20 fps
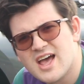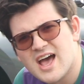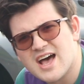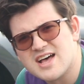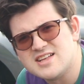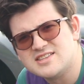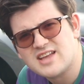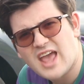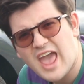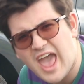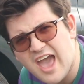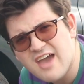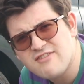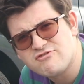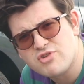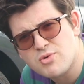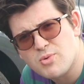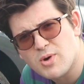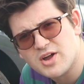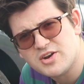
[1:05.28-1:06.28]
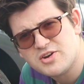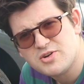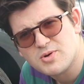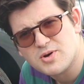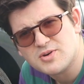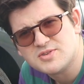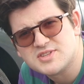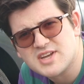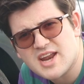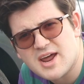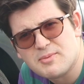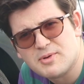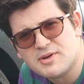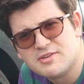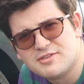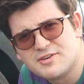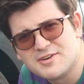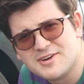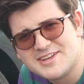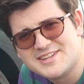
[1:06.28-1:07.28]
as everyone who owns an
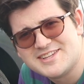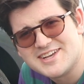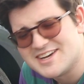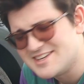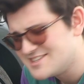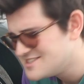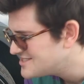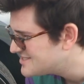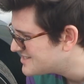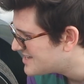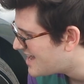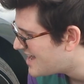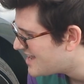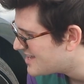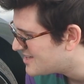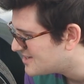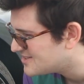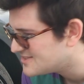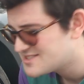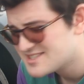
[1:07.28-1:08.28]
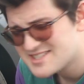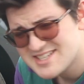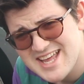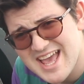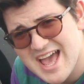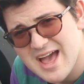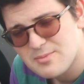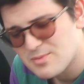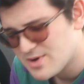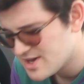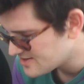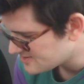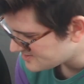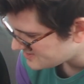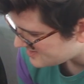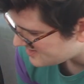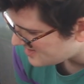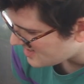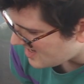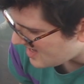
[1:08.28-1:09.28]
M140 does, called CM
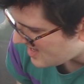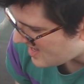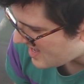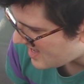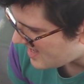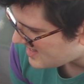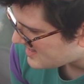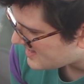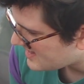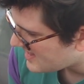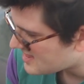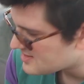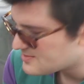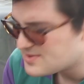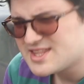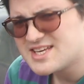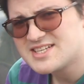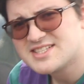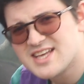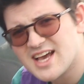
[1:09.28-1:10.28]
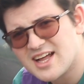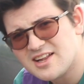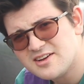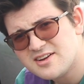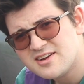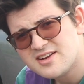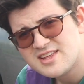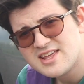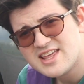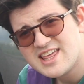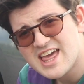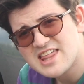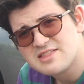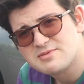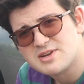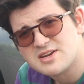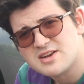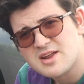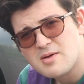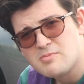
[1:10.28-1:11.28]
wheels. You can get them in this colour, you can get
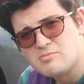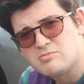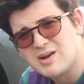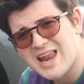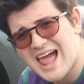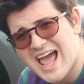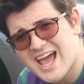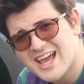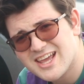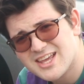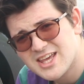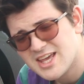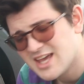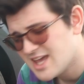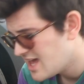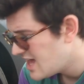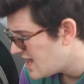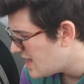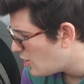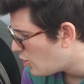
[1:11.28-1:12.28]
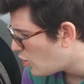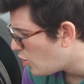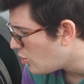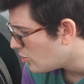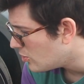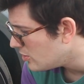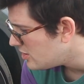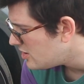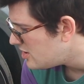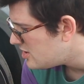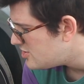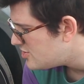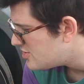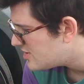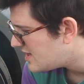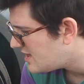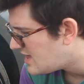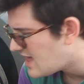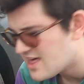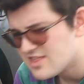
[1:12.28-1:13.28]
them in black, or you
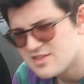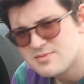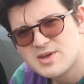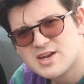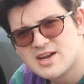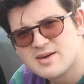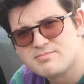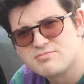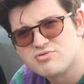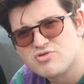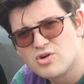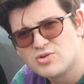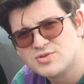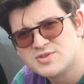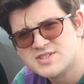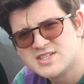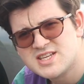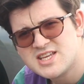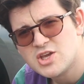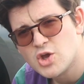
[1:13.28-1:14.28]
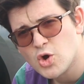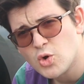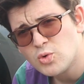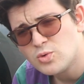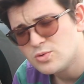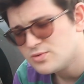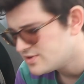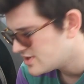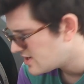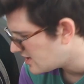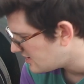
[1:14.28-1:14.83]
can get them in a bronzy gold